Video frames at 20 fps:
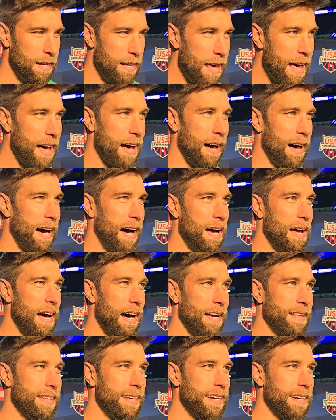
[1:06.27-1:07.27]
Yeah, I,
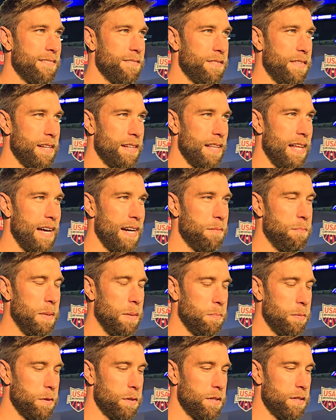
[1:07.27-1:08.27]
I think a lot of
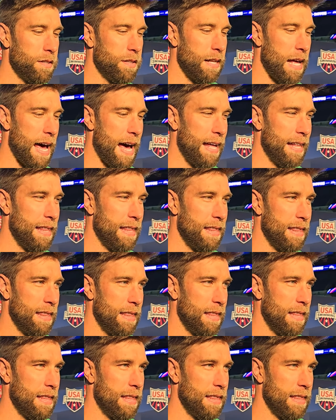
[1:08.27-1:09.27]
people have
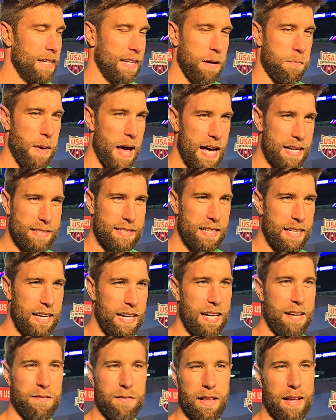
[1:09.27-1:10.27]
the
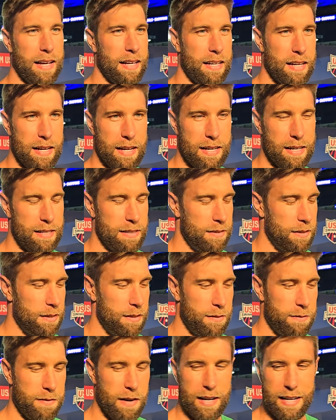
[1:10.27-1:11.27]
capacity, like uh,
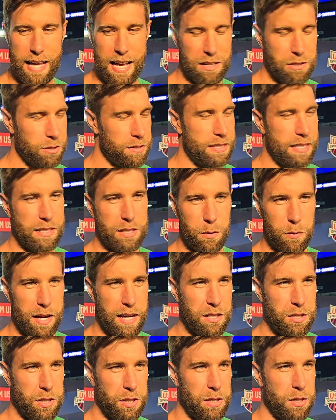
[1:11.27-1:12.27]
financial
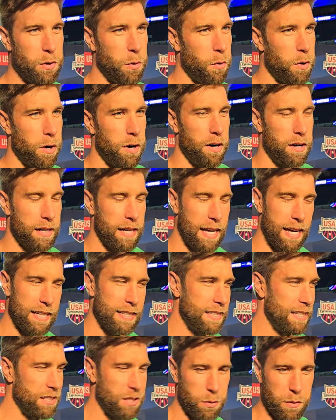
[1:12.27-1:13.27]
situation or
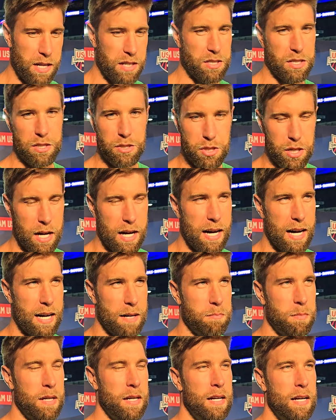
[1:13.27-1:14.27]
kid situation,
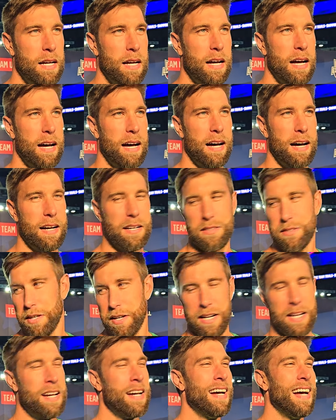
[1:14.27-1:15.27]
job. Uh,
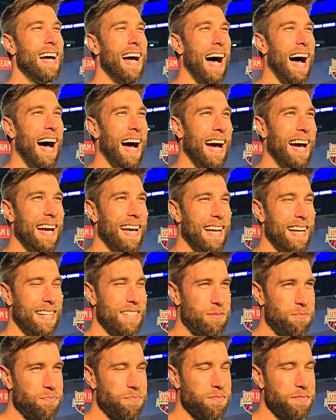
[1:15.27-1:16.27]
so I,
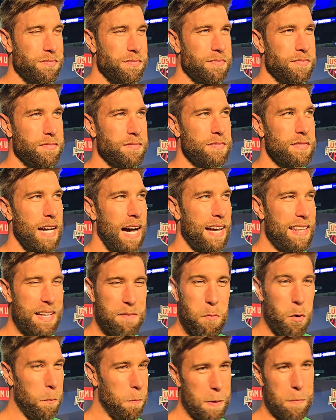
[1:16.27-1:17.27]
I, I
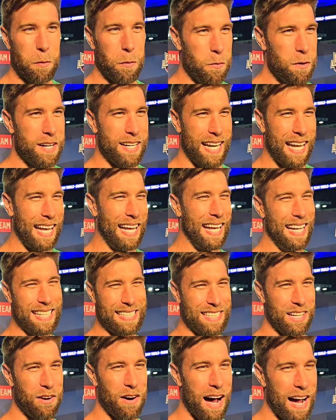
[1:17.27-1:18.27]
think more people would.
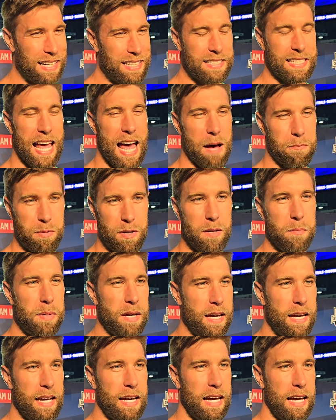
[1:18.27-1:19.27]
Right. so I just happened to
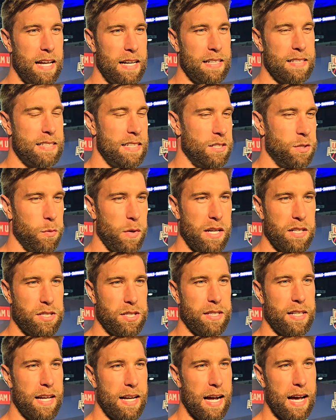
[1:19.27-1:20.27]
be in the
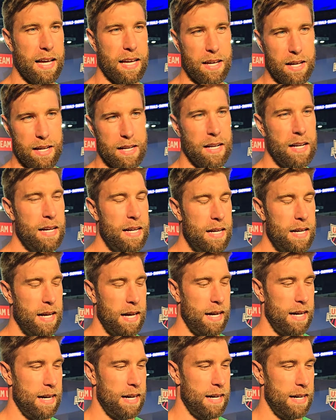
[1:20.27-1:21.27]
situation that I could
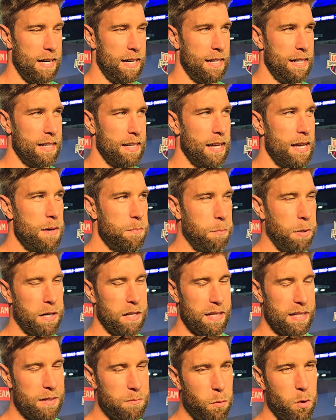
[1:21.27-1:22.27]
uh,
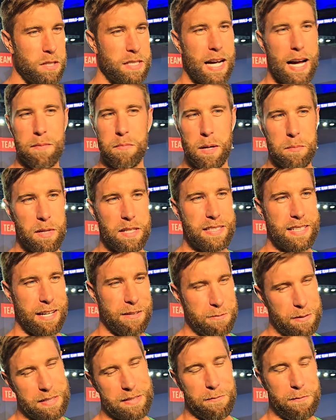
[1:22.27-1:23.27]
put a little more time on
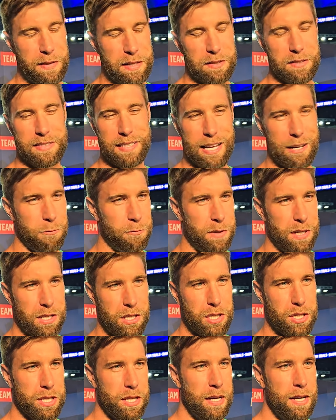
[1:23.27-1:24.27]
myself. It feels
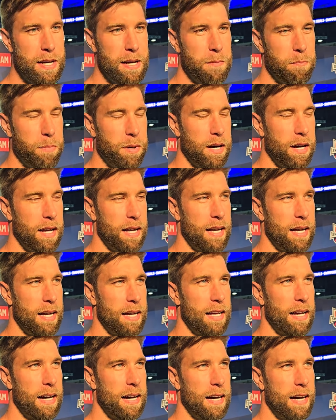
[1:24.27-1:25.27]
selfish, but
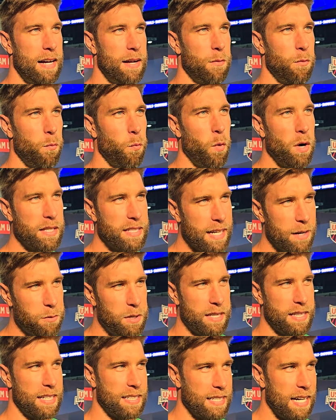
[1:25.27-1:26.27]
uh, once I
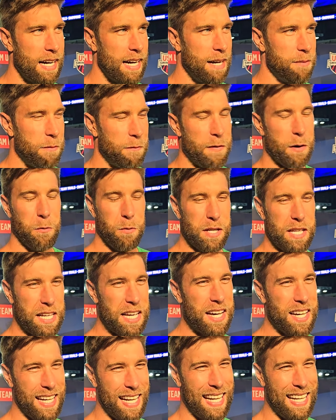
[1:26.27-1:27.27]
went to time, it felt really
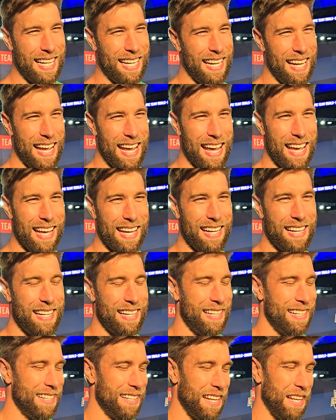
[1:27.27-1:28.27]
good. And
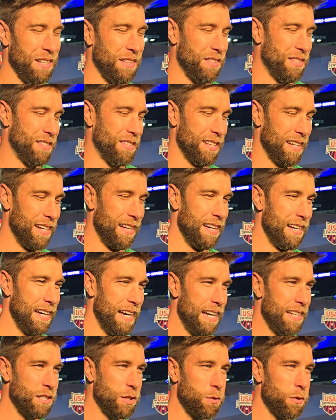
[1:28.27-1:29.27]
uh, it's
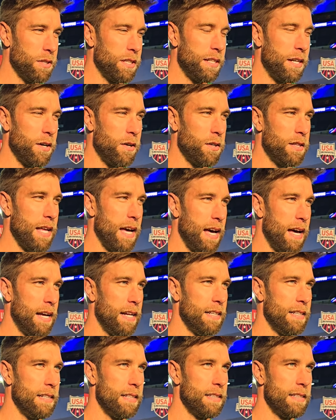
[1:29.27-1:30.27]
it's cool to know
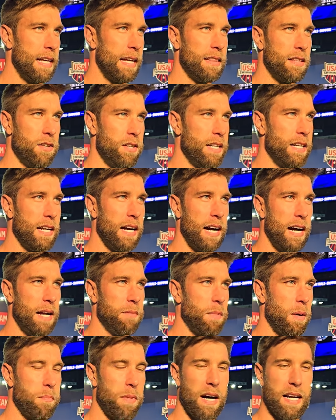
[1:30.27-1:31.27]
that at
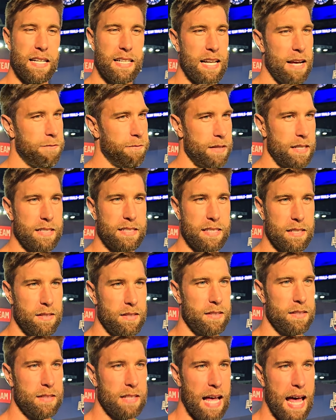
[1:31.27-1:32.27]
39, my body definitely
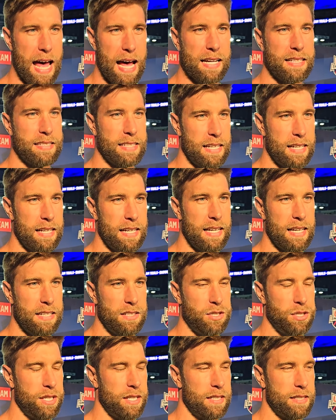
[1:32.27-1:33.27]
still has it.
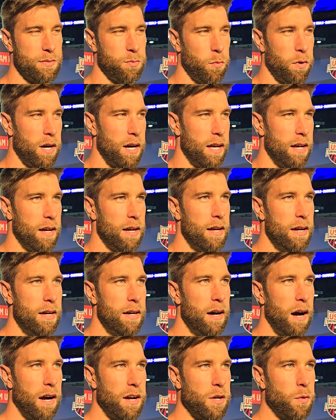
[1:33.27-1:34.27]
It's just what
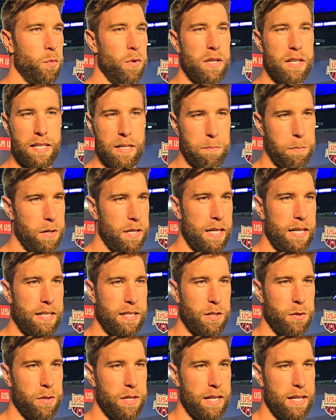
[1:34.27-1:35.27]
are you willing to put
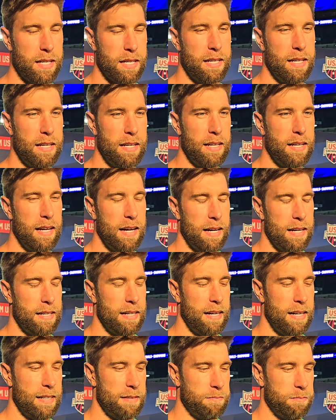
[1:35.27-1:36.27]
into it.
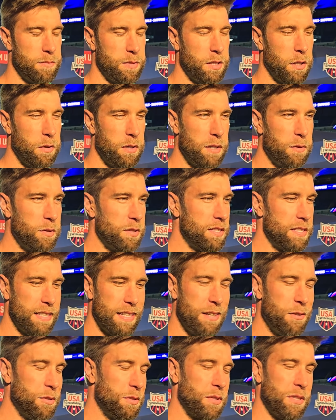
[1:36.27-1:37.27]
So it was
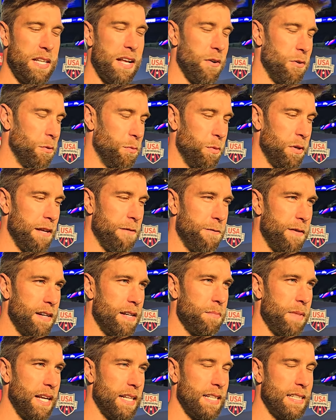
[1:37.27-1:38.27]
it was you know, really
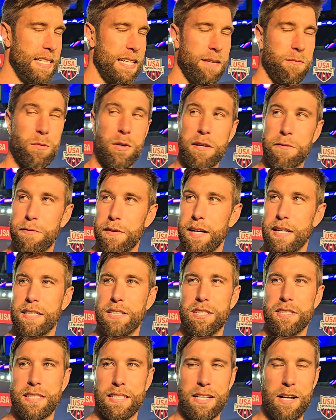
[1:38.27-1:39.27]
fun to make the team. Really
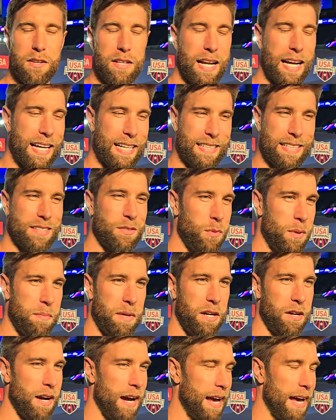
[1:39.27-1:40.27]
fun just to know that I get to swim
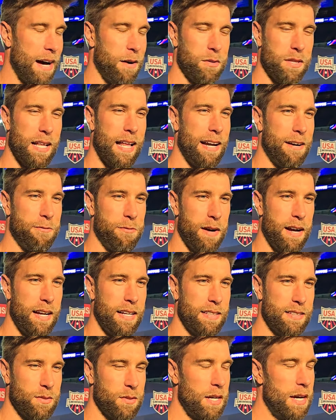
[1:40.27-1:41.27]
here, hang out with a lot of
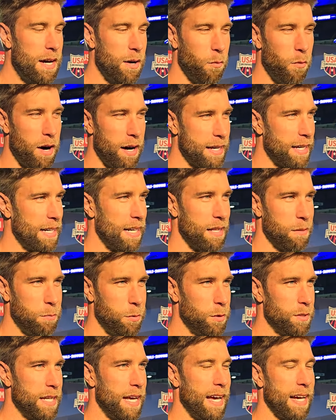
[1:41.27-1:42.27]
friends, walking on
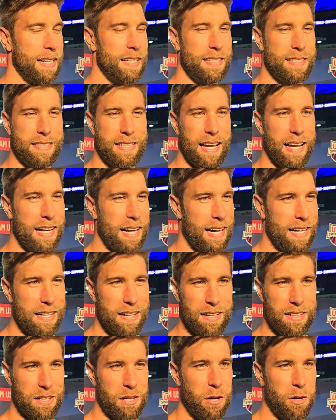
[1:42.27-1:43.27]
the pool deck, saying hi
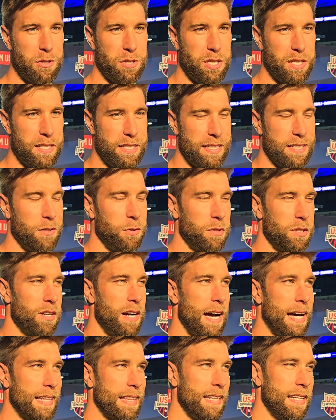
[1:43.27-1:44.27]
to all the coaches and
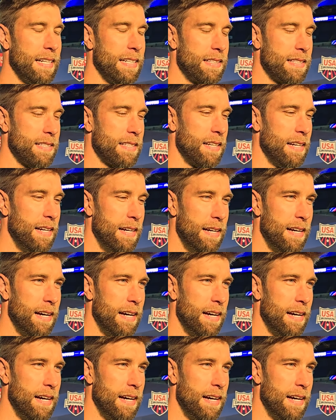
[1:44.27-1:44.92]
older athletes.